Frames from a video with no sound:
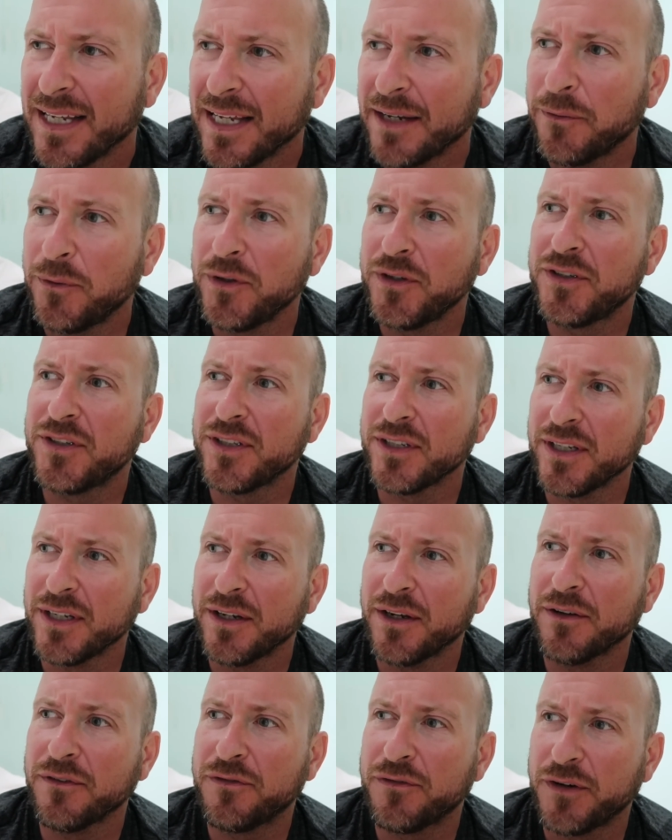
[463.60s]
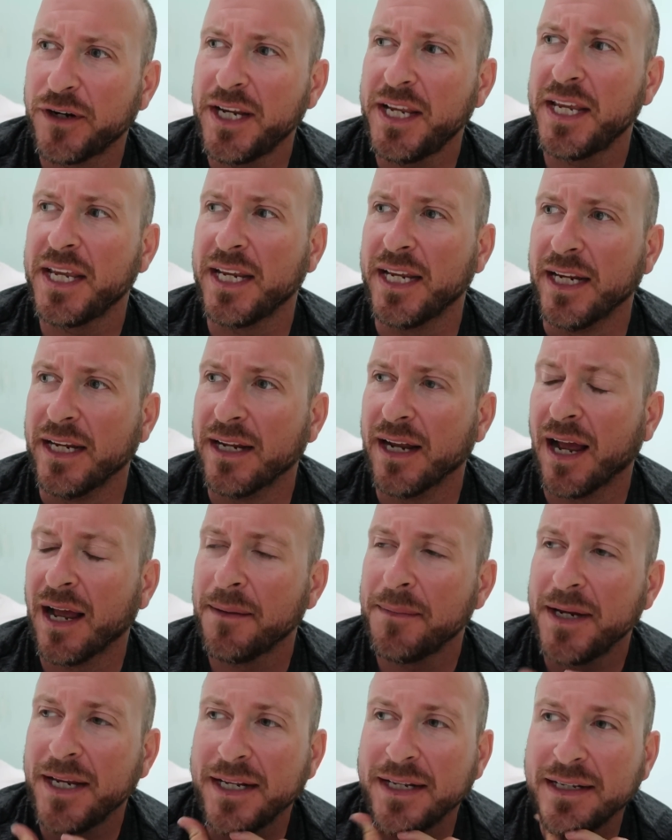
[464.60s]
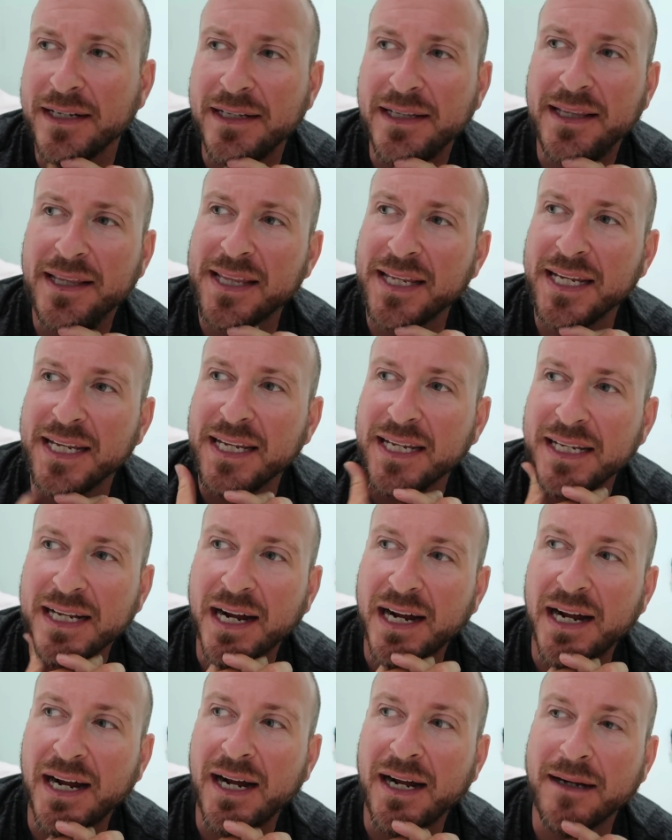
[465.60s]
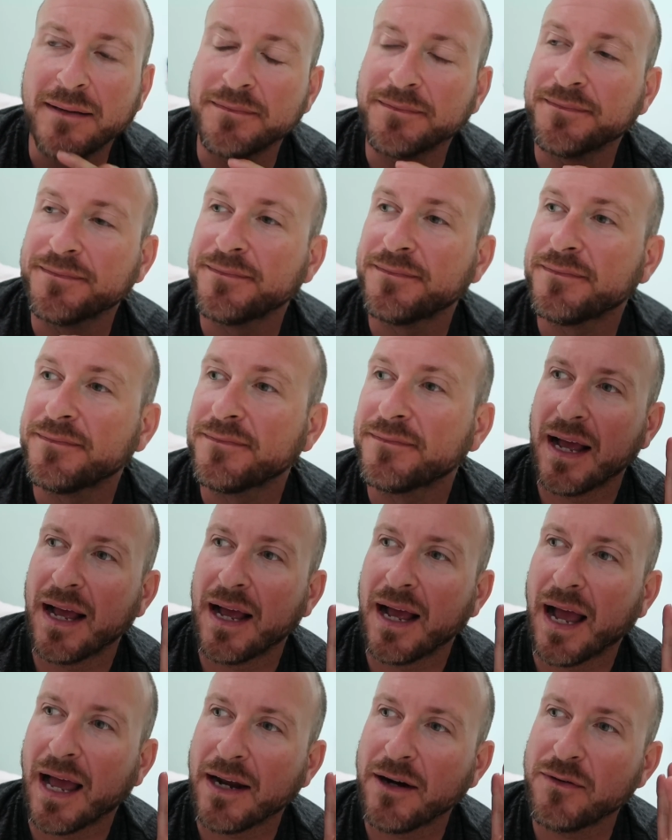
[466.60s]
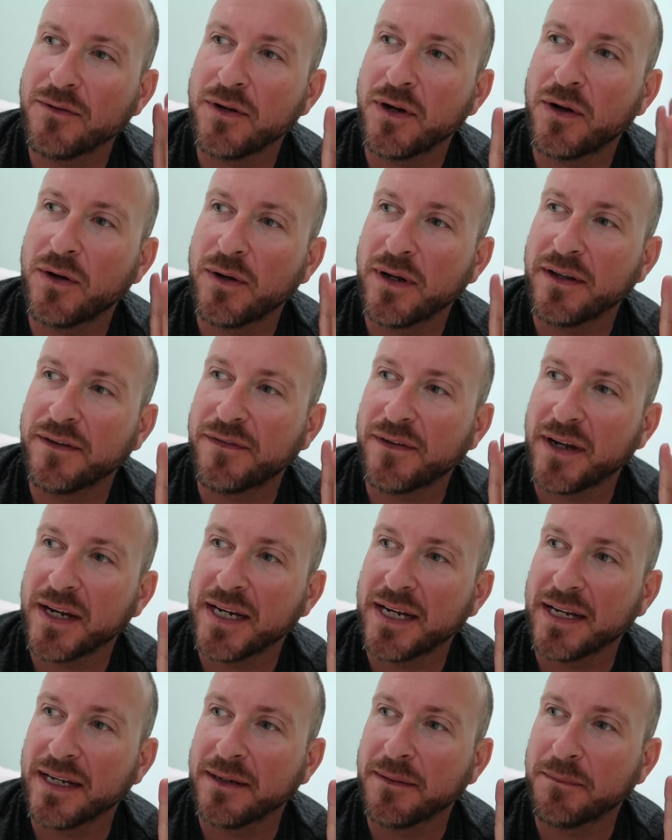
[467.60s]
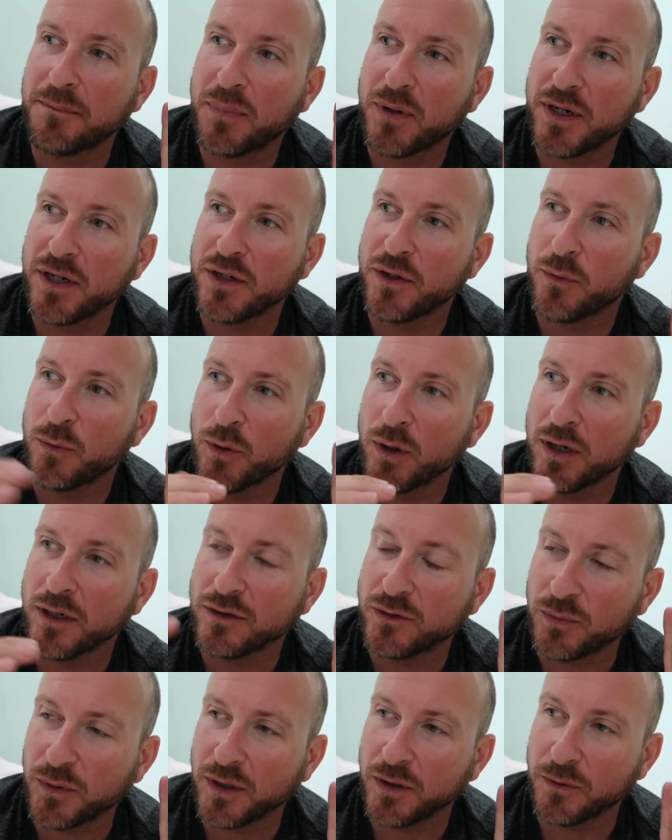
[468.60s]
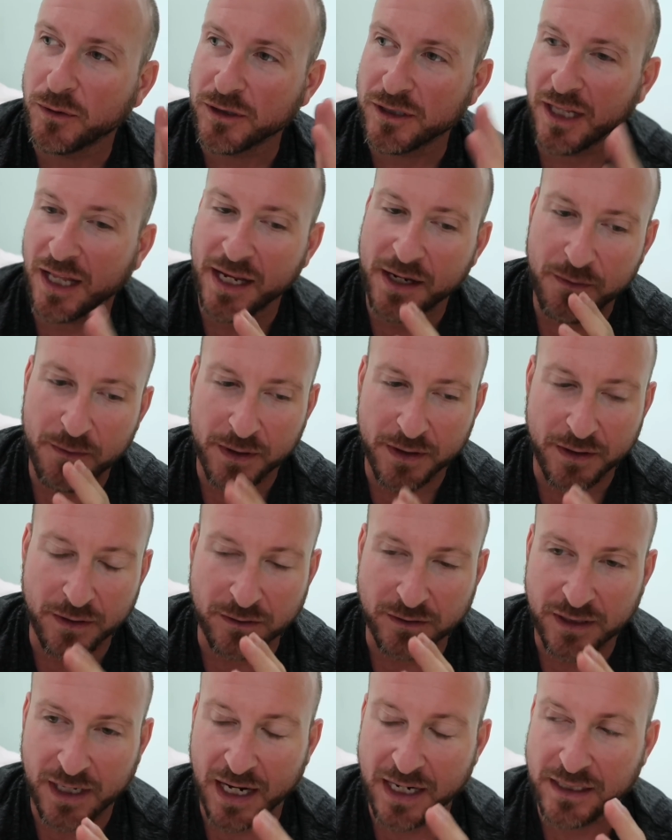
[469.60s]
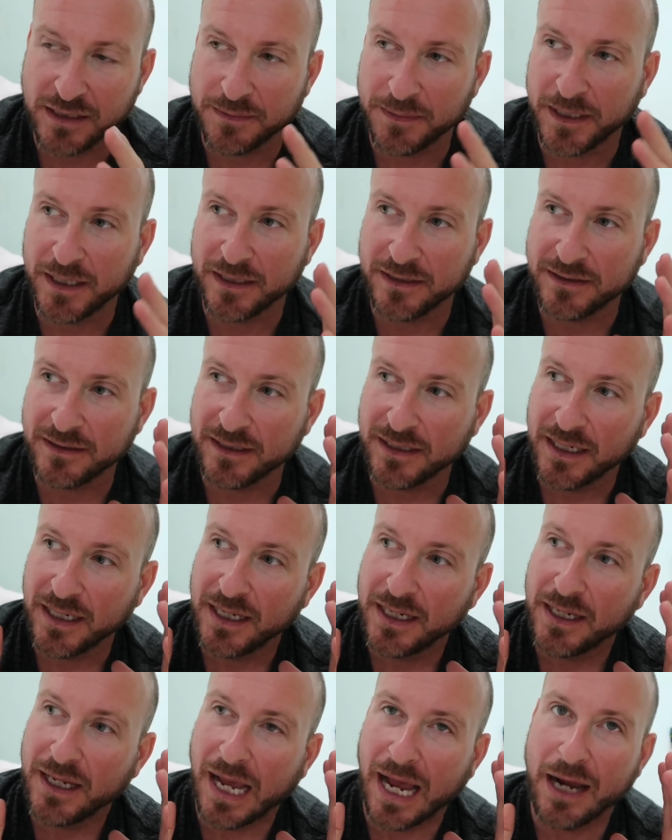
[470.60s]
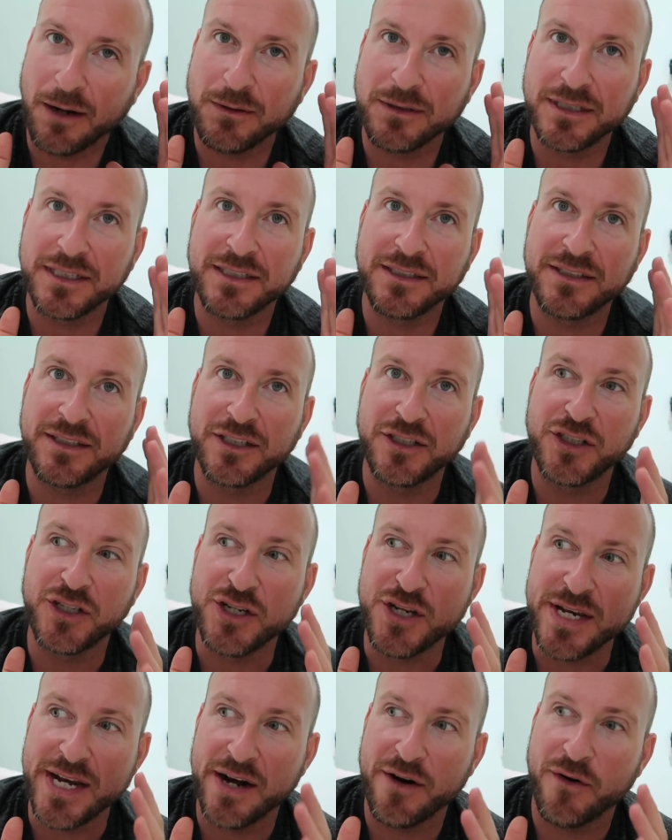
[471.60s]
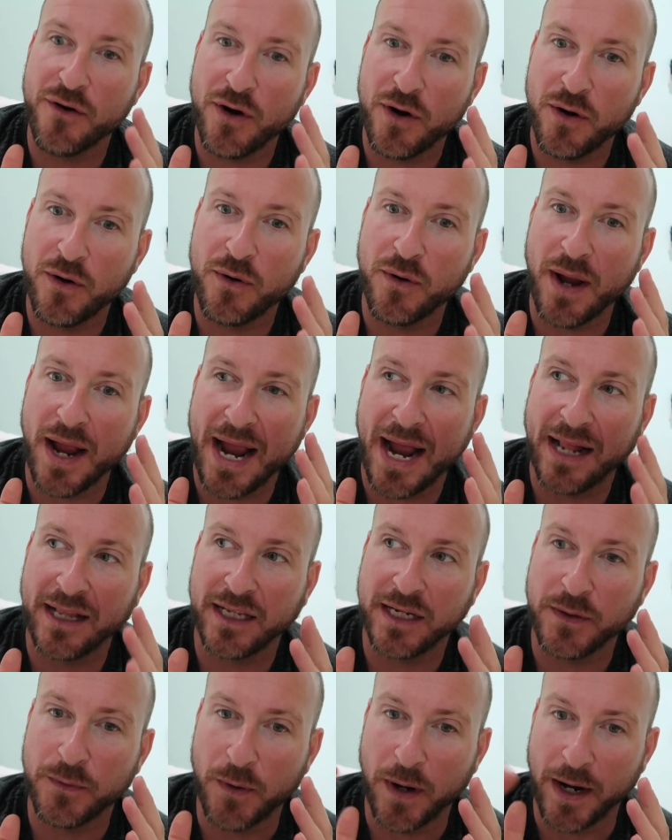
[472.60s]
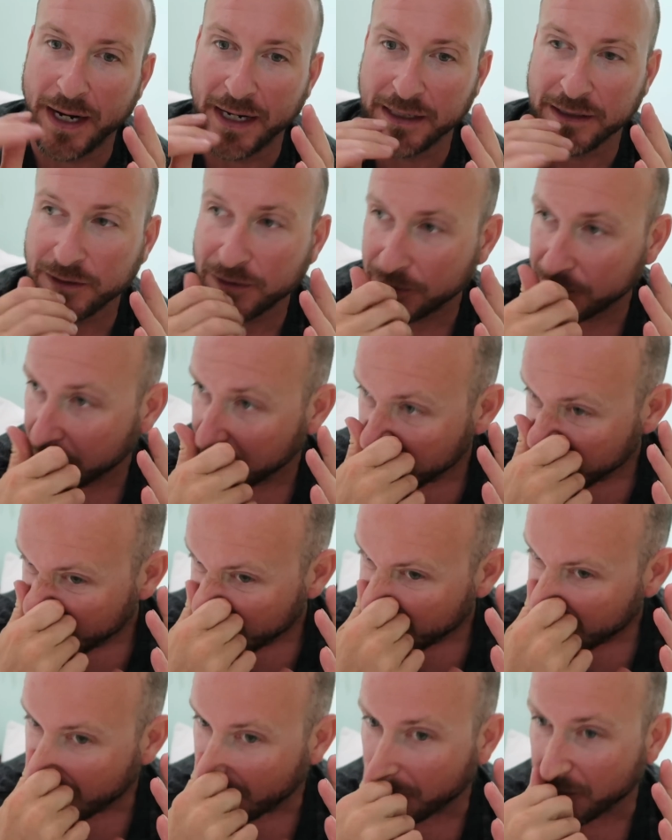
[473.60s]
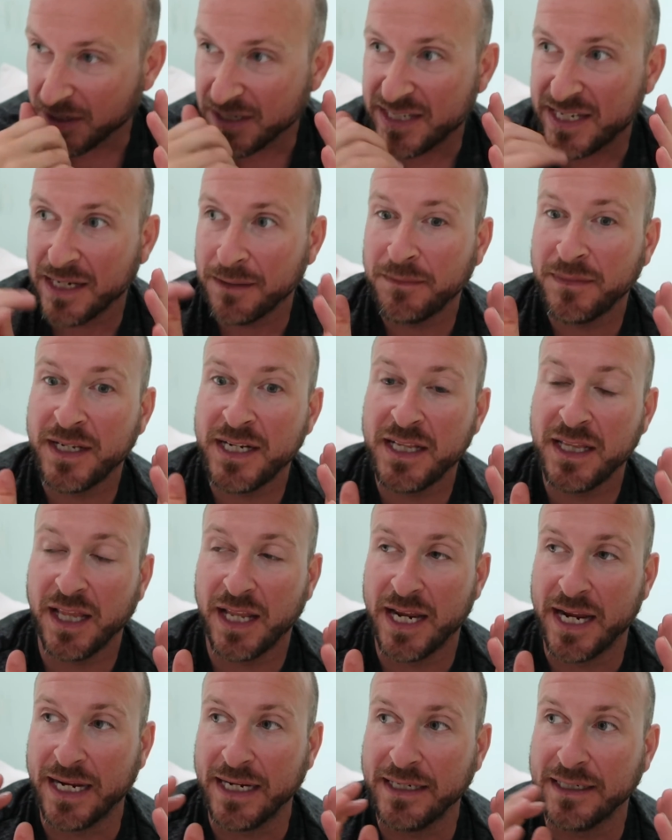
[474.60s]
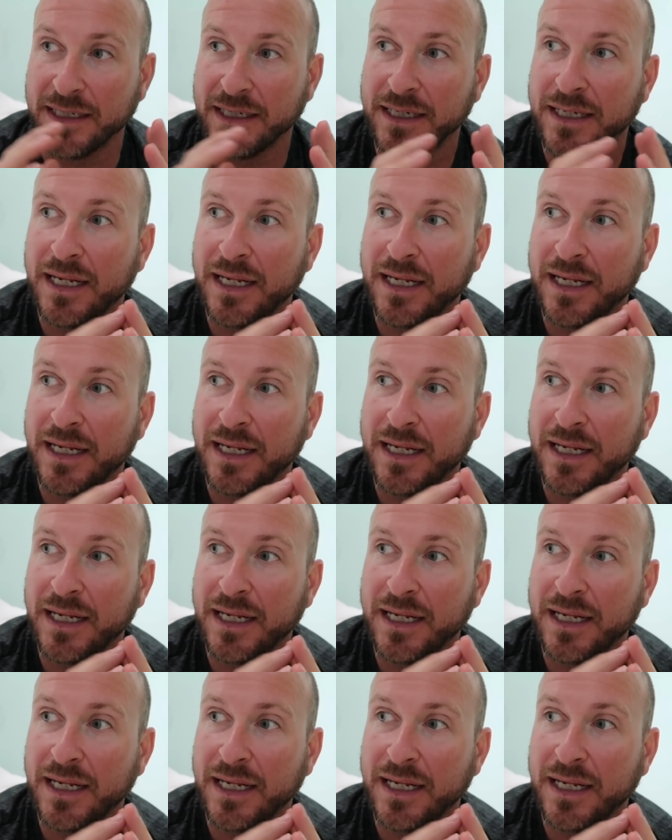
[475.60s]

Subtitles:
It was freaky. I mean, the I don't know if I can put into words what it was like with those guys, because I was in such narrow alleyways that were dimly lit.